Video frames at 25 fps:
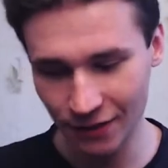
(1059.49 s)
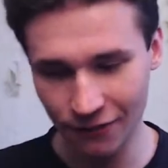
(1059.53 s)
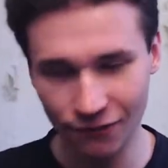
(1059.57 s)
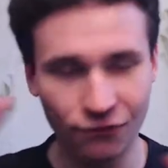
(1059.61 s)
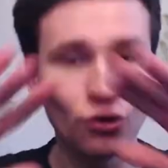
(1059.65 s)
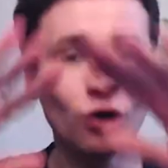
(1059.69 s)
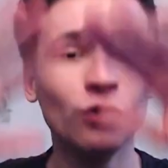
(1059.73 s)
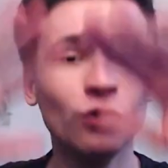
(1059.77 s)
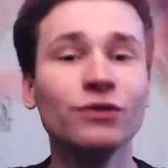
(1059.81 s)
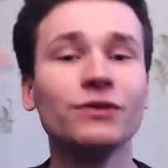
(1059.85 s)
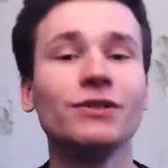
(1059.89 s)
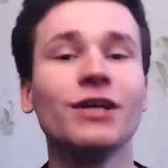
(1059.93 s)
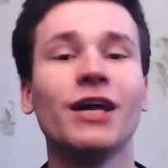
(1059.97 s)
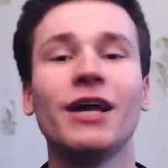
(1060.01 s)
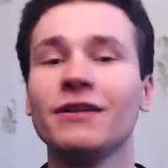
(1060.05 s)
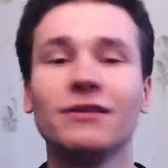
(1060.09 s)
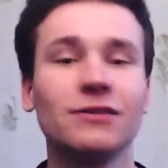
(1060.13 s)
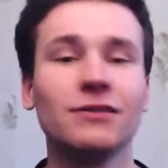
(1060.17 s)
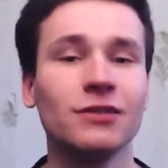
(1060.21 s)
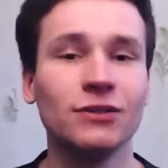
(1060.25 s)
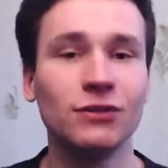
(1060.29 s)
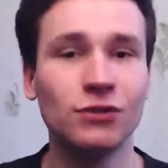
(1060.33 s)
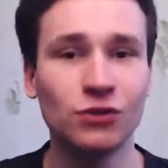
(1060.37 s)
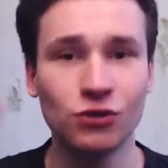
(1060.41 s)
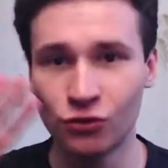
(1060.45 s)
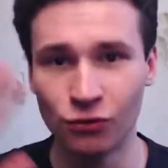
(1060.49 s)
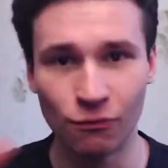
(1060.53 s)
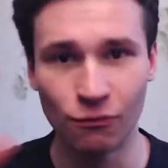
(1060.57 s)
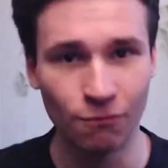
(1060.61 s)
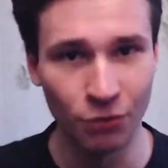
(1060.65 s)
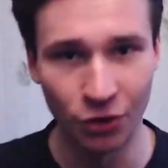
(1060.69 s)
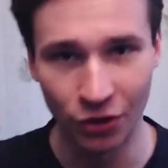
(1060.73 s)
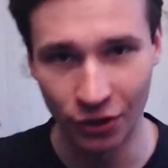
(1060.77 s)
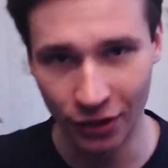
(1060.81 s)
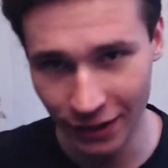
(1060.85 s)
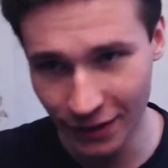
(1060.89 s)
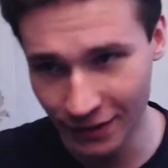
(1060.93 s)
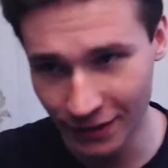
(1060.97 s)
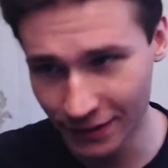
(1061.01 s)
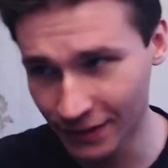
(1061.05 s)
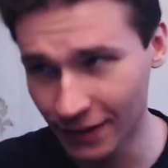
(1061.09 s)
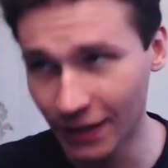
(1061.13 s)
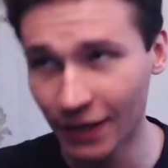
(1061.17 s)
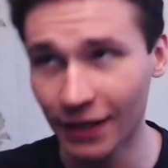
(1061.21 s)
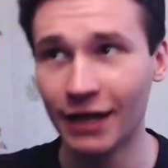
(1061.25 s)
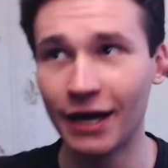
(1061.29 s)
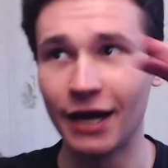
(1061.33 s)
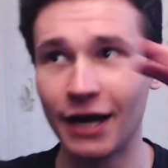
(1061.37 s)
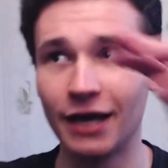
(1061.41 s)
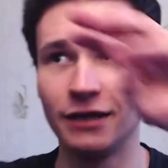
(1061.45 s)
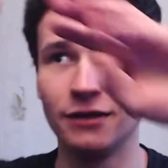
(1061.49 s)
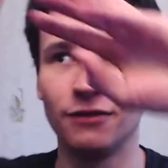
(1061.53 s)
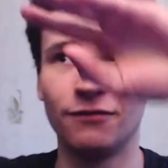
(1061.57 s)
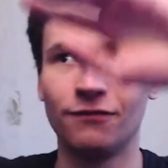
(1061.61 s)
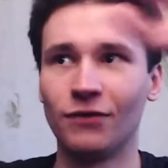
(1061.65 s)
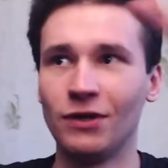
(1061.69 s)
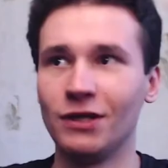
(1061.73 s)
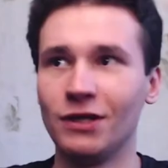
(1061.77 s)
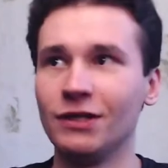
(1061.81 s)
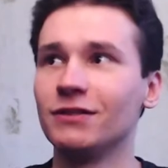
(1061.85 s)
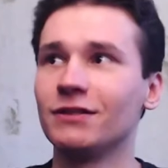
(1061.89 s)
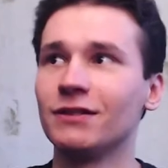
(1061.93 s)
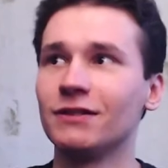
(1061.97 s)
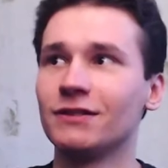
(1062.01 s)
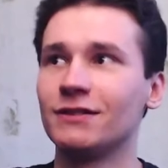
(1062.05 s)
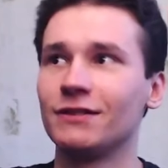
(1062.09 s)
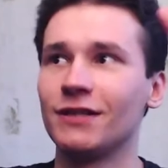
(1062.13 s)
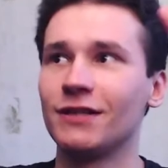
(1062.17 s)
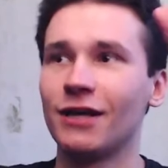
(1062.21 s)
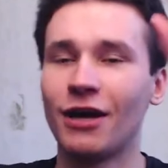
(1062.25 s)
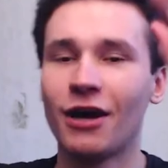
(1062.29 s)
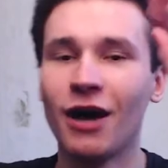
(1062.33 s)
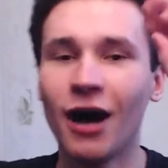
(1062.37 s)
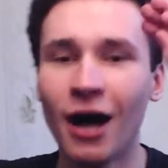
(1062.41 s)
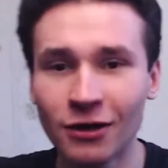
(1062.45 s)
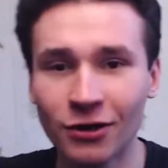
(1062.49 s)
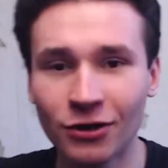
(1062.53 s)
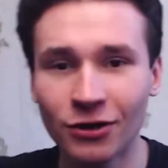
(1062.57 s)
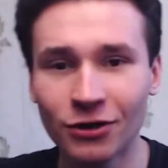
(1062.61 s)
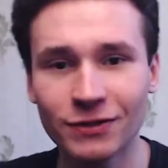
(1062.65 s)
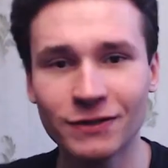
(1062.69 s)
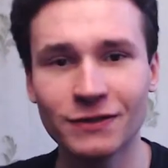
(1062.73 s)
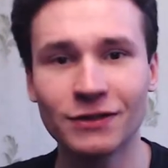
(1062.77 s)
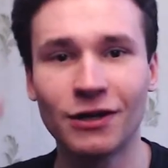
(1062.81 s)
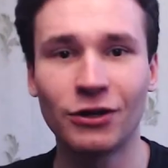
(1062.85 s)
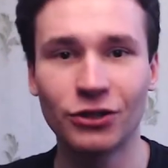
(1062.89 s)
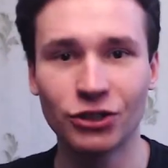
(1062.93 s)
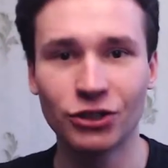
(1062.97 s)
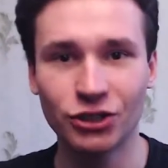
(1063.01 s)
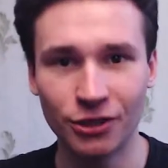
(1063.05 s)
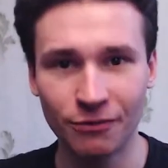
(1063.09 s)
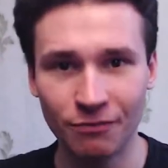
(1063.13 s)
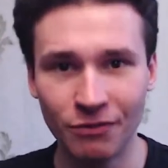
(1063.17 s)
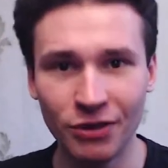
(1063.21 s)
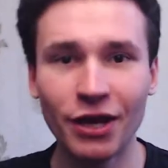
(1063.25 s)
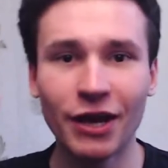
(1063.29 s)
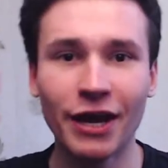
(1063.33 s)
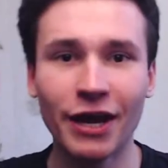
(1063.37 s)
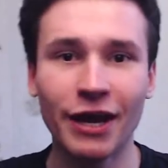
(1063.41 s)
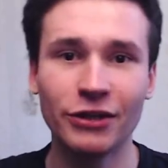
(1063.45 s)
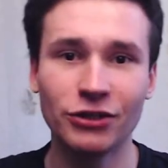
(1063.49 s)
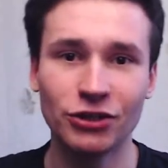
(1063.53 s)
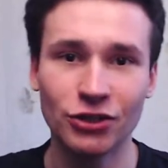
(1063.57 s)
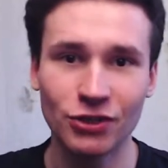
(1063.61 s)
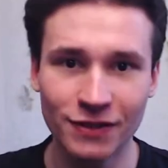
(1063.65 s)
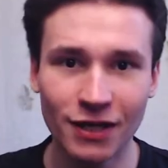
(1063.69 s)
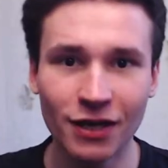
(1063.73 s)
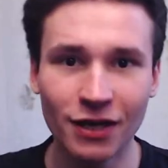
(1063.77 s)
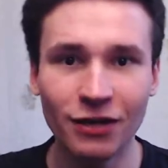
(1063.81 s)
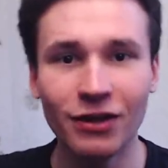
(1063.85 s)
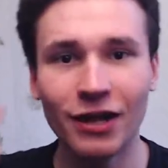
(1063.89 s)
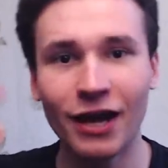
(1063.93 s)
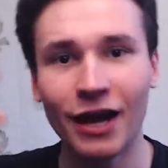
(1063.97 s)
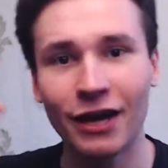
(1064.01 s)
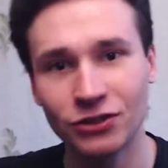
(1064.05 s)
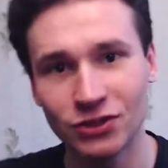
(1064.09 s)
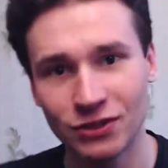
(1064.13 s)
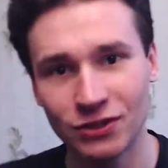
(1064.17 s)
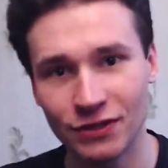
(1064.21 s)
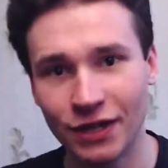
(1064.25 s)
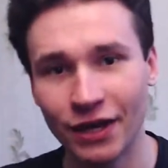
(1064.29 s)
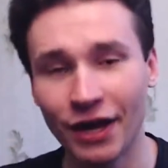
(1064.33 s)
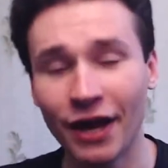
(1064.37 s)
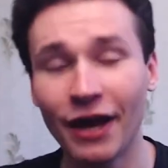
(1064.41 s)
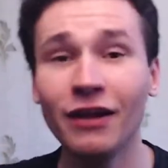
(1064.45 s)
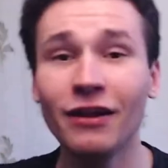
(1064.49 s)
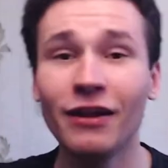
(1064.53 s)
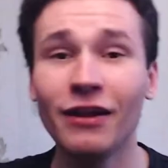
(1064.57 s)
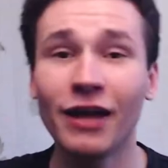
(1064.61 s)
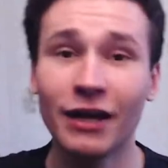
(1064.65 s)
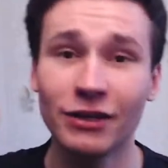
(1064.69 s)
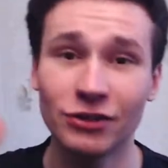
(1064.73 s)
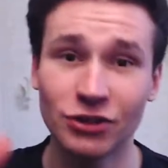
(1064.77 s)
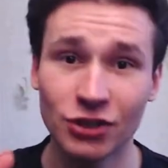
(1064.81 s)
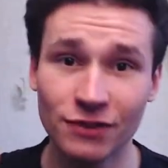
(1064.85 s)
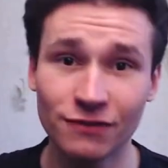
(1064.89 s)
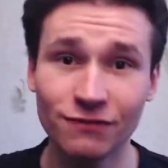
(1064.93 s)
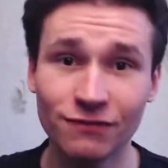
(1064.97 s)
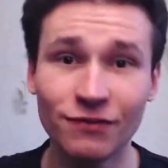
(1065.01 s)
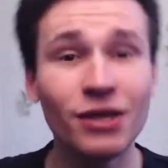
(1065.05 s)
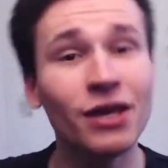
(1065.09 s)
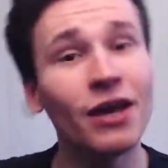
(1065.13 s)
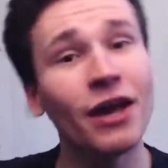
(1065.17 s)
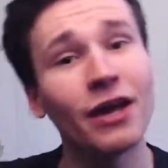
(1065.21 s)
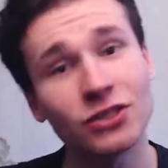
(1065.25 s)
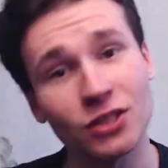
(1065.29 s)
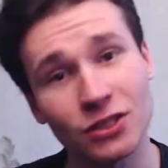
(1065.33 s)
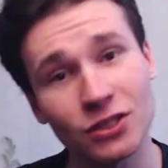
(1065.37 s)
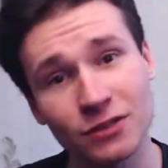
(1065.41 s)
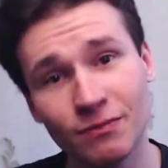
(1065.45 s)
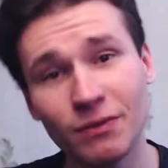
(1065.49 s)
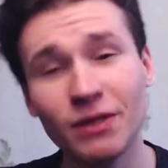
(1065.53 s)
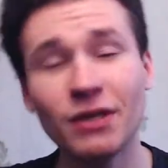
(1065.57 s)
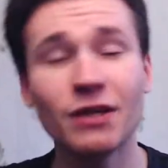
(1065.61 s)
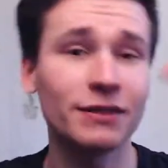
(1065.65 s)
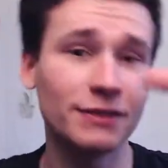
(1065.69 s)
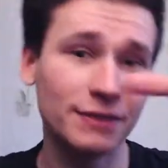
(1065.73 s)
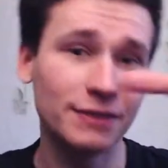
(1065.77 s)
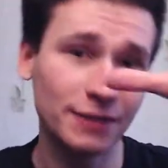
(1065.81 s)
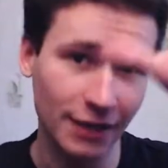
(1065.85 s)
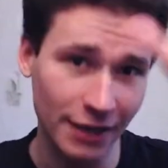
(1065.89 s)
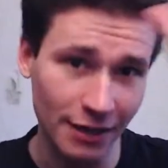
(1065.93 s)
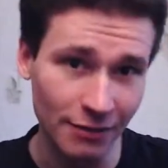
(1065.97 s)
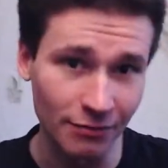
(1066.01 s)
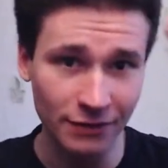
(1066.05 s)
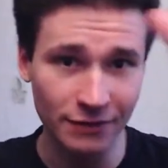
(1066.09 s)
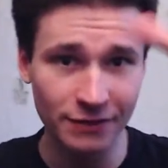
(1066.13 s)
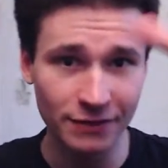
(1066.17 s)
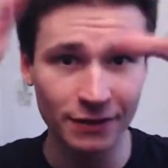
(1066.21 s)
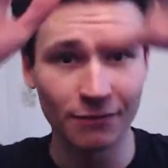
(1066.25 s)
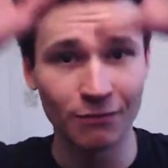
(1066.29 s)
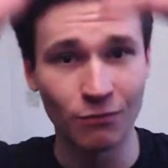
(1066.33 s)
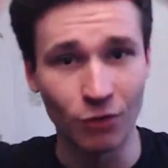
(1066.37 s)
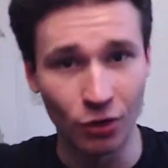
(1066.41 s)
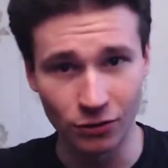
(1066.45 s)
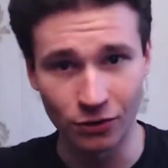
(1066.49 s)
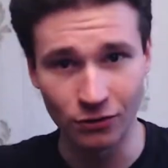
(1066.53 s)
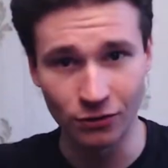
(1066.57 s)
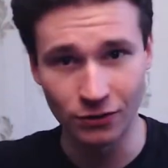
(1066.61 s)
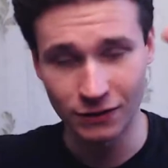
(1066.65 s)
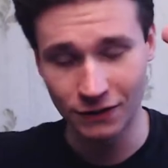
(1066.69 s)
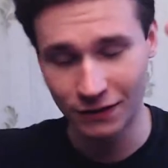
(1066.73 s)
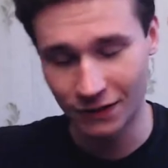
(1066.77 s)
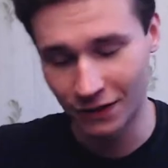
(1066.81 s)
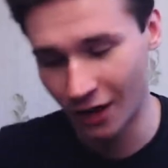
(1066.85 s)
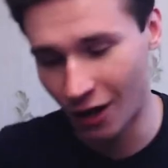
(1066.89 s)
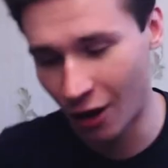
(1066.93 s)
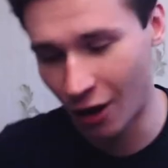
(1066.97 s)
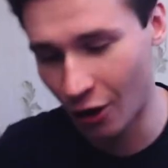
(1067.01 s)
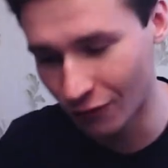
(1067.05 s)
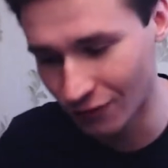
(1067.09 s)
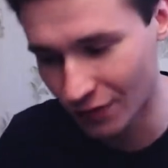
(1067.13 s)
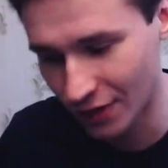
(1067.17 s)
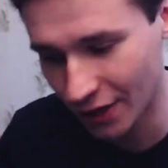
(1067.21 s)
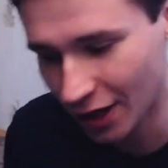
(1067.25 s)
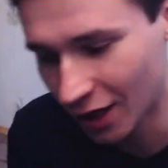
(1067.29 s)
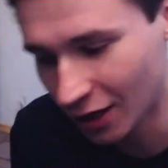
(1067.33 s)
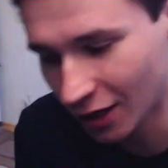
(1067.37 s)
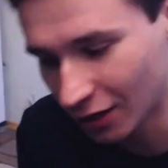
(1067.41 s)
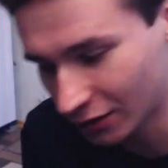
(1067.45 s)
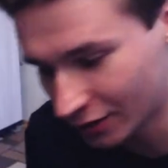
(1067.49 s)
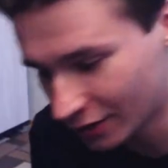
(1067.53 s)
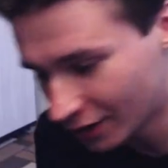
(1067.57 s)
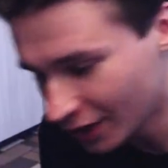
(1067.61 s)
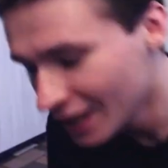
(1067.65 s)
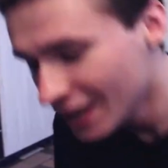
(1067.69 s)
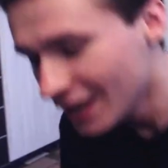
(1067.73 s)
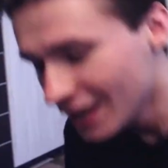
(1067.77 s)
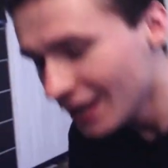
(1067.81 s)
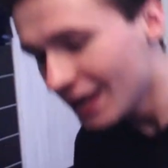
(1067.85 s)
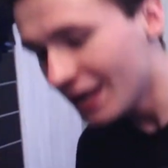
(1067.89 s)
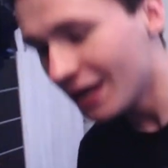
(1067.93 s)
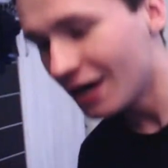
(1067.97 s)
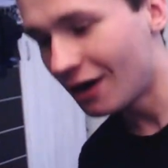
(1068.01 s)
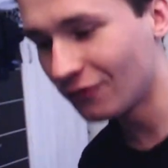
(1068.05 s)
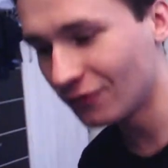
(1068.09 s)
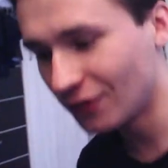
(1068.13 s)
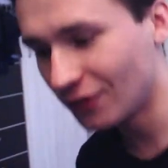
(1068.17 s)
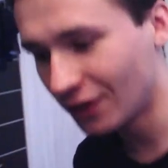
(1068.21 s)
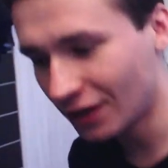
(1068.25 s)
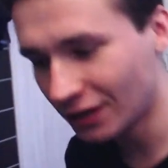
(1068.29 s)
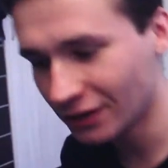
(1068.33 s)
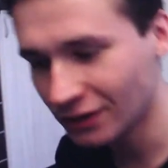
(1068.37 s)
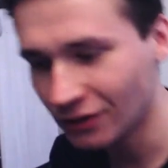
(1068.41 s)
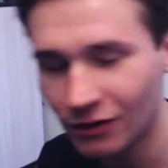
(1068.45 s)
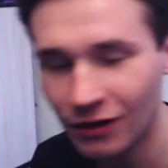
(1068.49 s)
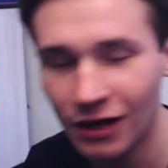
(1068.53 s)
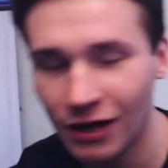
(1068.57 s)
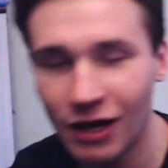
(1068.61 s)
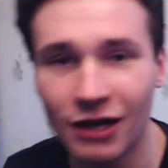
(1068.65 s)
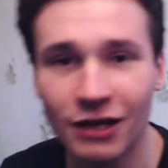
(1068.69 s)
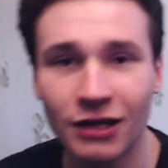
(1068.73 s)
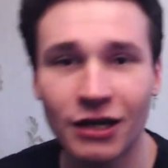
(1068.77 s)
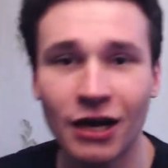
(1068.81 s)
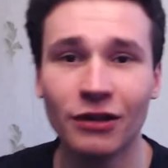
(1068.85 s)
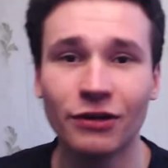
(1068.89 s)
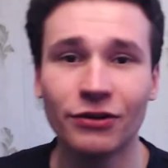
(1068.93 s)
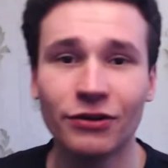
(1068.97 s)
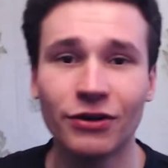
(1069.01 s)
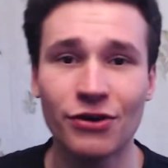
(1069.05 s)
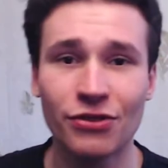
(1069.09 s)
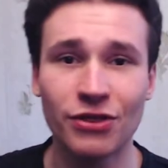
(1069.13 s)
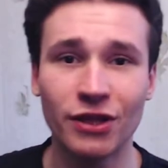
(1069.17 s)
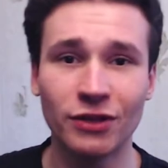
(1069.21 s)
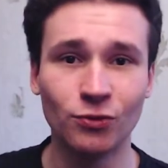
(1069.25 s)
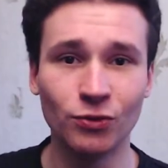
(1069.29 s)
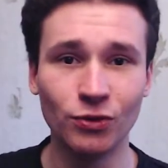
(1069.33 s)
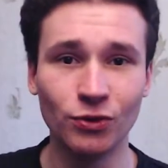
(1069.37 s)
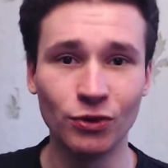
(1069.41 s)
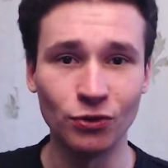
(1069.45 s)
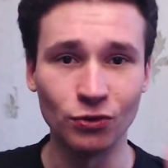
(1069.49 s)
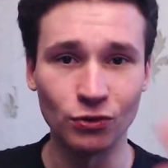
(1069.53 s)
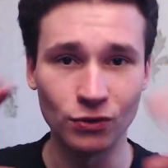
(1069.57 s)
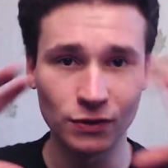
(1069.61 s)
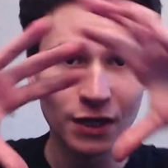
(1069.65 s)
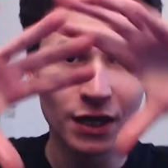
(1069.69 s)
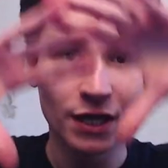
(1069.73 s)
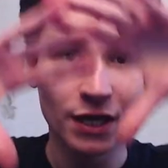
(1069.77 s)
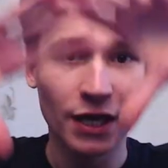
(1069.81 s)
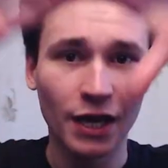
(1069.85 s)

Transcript: Front end it's super easy, kind of it is colors, RGB, HSL, HCl, HSV, HSB schemas, models of the color, of the uh, color that we use.